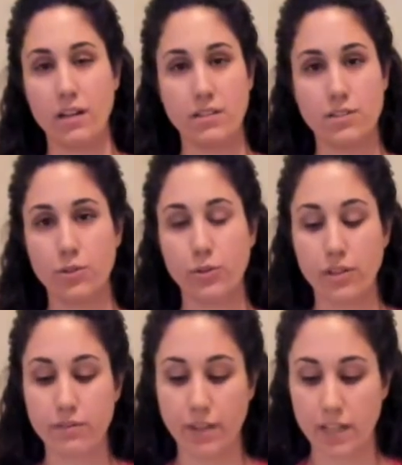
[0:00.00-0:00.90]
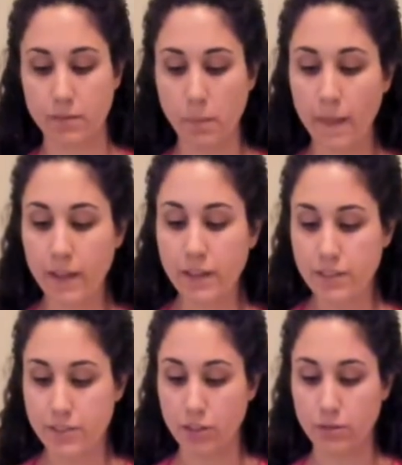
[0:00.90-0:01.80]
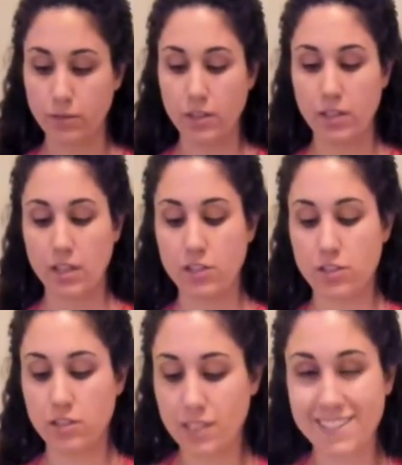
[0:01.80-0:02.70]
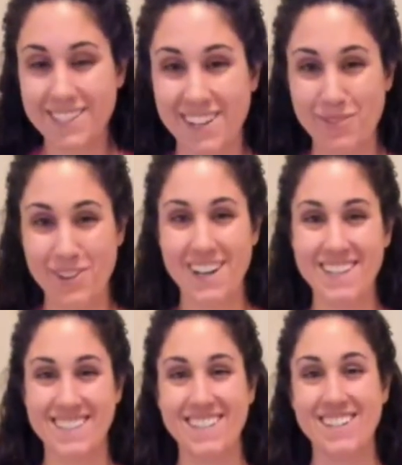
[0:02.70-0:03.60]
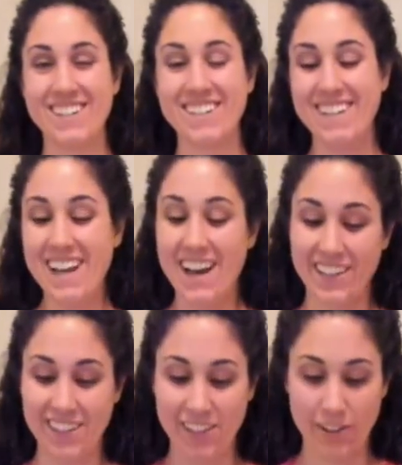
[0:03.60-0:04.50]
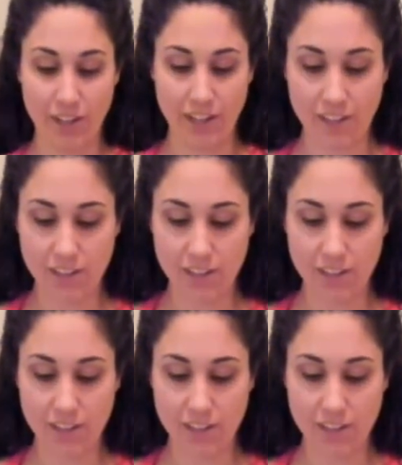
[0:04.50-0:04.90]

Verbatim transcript: it's totally fine. So again, just to summarize here, I could go on